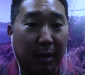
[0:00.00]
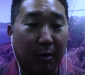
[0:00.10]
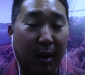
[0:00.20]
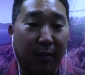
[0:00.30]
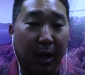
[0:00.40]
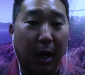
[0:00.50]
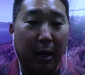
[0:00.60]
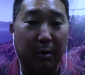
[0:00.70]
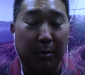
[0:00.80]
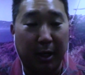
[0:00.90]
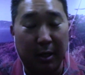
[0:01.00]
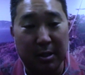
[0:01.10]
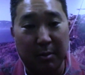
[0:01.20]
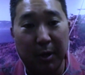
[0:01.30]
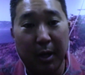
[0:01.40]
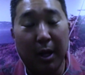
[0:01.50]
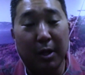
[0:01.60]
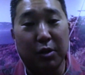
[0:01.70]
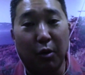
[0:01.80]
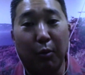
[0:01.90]
They don't have a clotting mechanism.
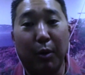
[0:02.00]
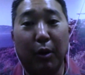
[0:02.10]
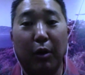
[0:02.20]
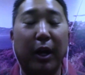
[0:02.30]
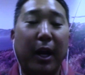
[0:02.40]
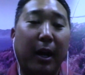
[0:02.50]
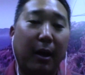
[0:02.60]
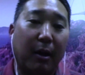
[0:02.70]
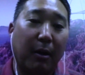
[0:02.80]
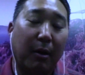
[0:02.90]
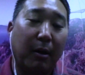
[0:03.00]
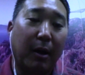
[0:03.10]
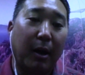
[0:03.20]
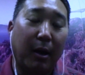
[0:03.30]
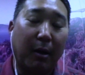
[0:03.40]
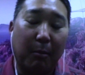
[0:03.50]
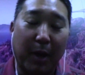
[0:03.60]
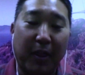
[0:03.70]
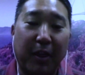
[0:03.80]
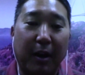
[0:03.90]
So we were looking at a
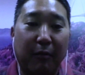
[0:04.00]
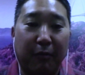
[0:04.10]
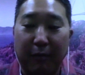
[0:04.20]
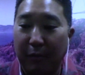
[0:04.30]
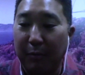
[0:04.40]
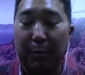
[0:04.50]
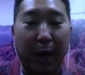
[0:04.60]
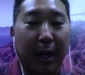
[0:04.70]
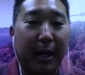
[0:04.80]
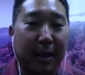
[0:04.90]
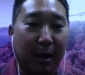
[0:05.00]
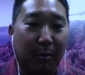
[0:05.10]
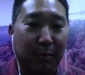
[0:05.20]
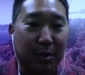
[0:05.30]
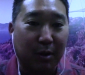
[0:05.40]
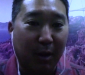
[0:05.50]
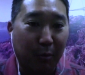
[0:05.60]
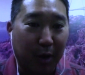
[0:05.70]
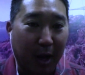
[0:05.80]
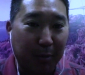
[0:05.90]
method of plucking them so
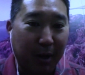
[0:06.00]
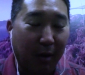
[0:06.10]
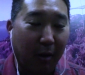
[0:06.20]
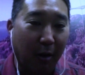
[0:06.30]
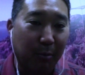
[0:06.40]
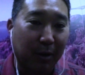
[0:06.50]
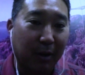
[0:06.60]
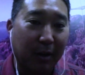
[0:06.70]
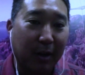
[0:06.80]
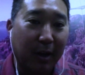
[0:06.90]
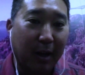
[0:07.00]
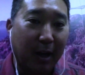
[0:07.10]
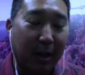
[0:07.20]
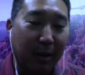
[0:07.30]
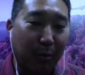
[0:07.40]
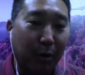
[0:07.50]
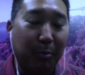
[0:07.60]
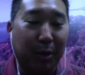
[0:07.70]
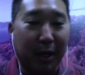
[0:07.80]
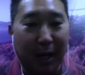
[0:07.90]
they would not be harmed, they
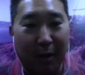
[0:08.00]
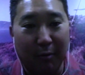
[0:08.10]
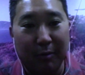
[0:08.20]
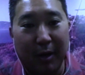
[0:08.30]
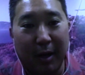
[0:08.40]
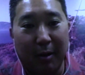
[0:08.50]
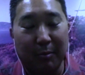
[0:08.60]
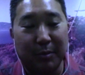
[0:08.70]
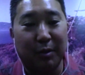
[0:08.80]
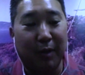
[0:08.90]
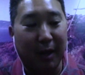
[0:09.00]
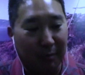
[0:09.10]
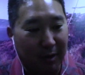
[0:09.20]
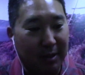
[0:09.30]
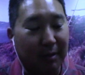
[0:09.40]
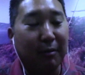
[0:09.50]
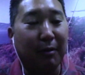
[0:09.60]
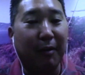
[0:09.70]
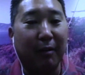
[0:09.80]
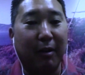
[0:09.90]
wouldn't bleed out. So then we
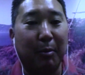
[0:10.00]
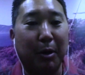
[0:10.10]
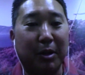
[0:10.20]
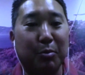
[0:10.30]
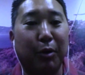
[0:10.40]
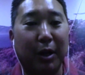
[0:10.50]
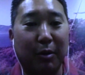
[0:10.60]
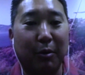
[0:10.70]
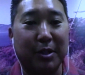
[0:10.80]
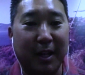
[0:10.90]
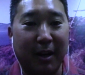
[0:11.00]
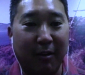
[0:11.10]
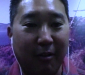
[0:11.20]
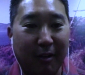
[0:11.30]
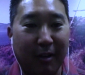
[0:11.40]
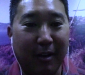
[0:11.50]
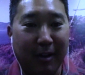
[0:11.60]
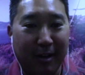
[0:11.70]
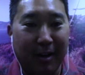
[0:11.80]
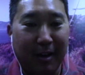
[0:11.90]
found out about this predatory snail,
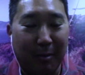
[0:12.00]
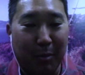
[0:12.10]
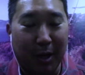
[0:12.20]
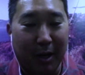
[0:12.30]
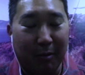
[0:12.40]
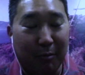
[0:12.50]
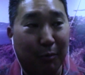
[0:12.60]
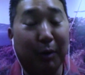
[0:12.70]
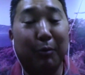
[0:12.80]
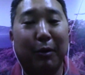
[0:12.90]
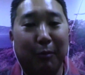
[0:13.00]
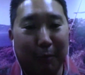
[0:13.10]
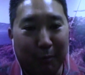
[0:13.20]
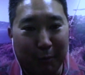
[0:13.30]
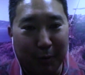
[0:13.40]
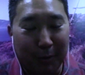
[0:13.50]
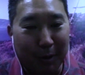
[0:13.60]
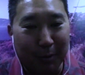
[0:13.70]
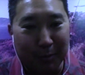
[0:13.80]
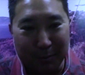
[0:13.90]
but
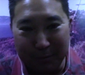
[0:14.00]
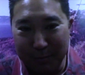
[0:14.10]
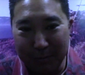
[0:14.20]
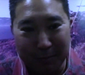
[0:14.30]
we don't